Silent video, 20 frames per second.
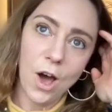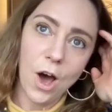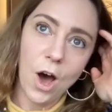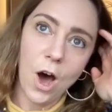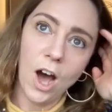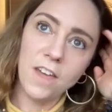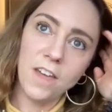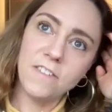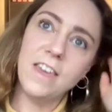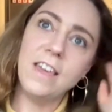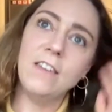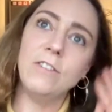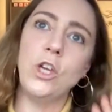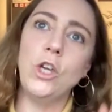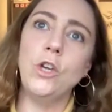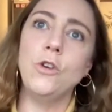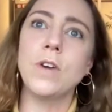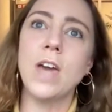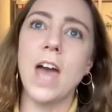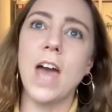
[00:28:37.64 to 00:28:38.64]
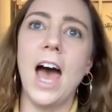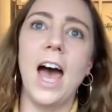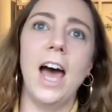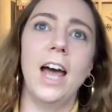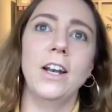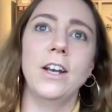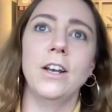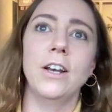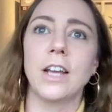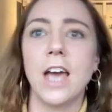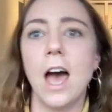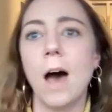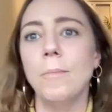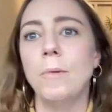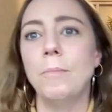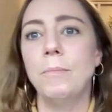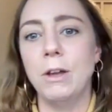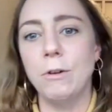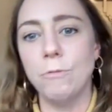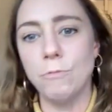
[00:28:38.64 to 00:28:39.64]
I think that you can come
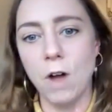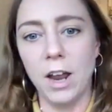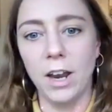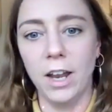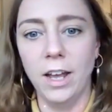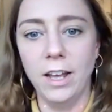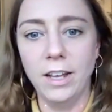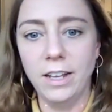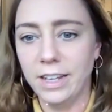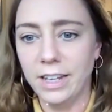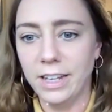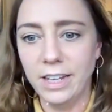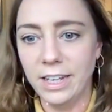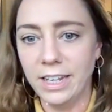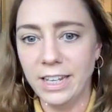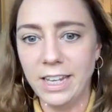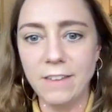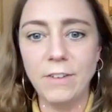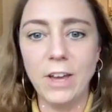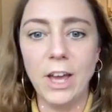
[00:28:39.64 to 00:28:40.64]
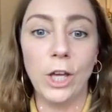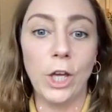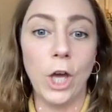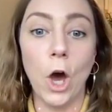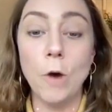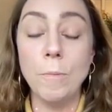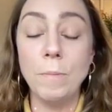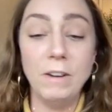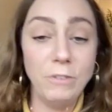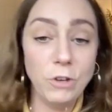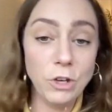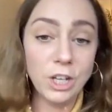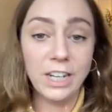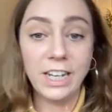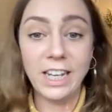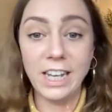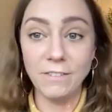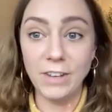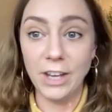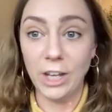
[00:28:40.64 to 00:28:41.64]
and be a runner, give it a go. But if you're going to
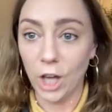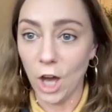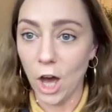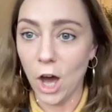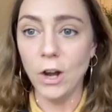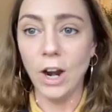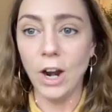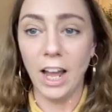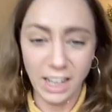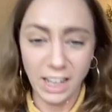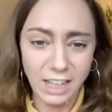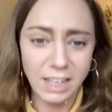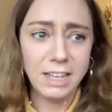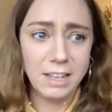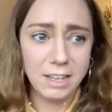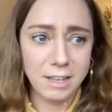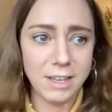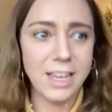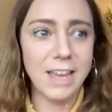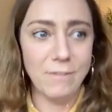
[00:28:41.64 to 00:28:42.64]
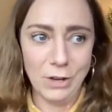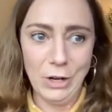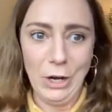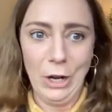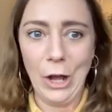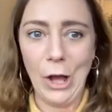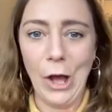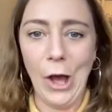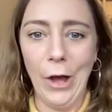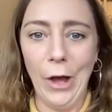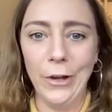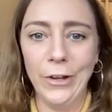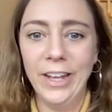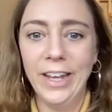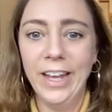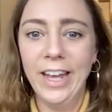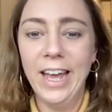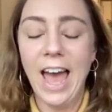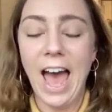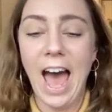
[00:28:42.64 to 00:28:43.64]
give it a go, like give it a go,
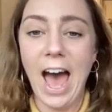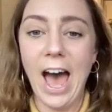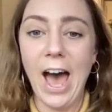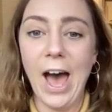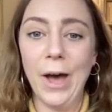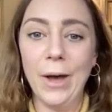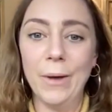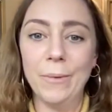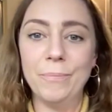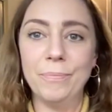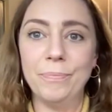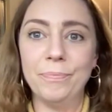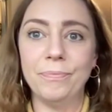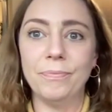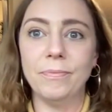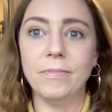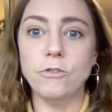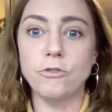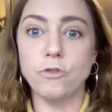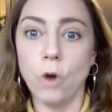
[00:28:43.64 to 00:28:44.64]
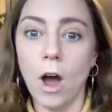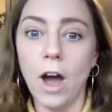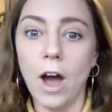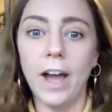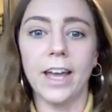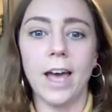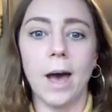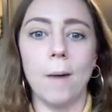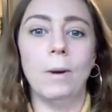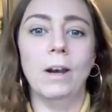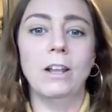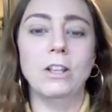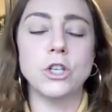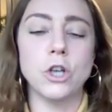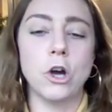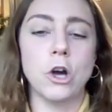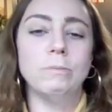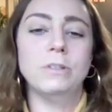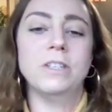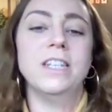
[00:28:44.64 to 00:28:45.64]
try a couple of
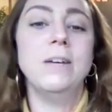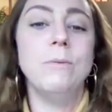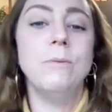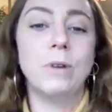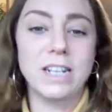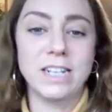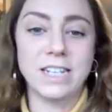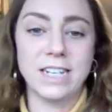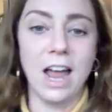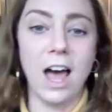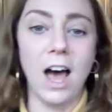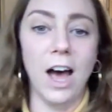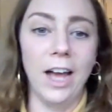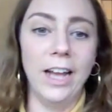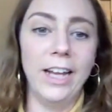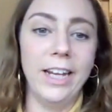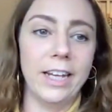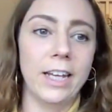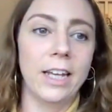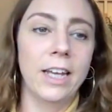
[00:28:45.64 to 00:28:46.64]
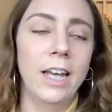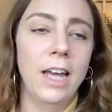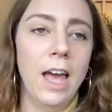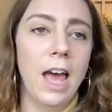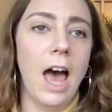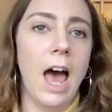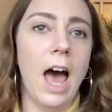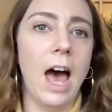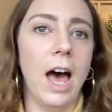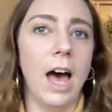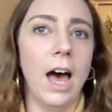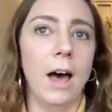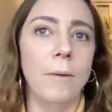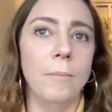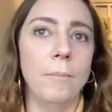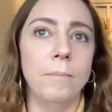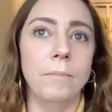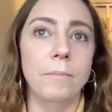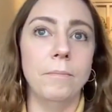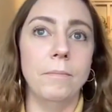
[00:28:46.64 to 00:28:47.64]
jobs, see what it's like.
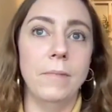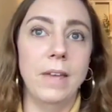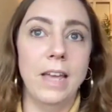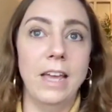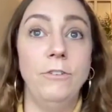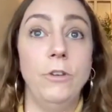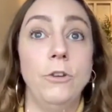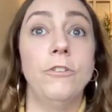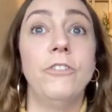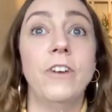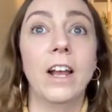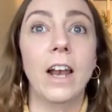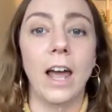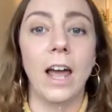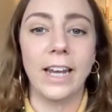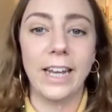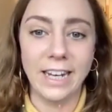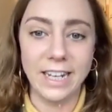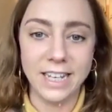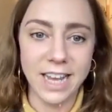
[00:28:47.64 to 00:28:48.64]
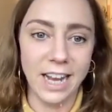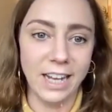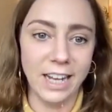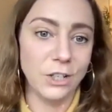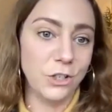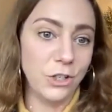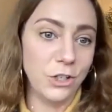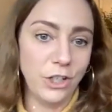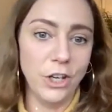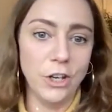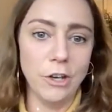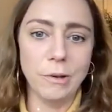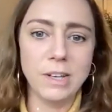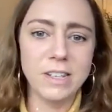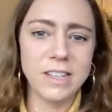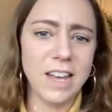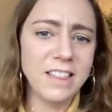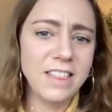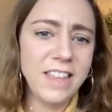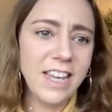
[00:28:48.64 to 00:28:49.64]
If you feel like it takes to you,
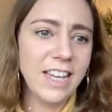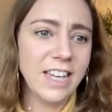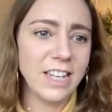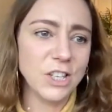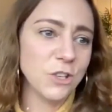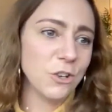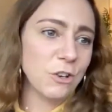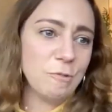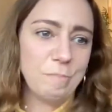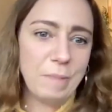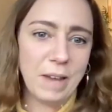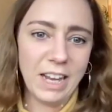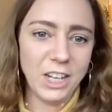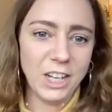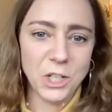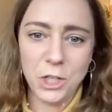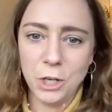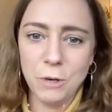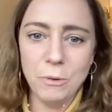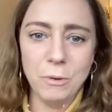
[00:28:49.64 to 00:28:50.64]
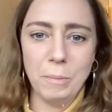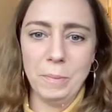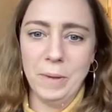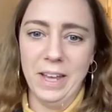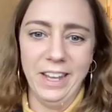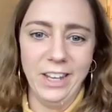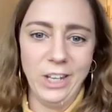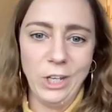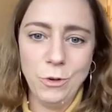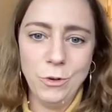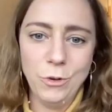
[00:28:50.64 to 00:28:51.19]
because I think it sort of picks you a bit,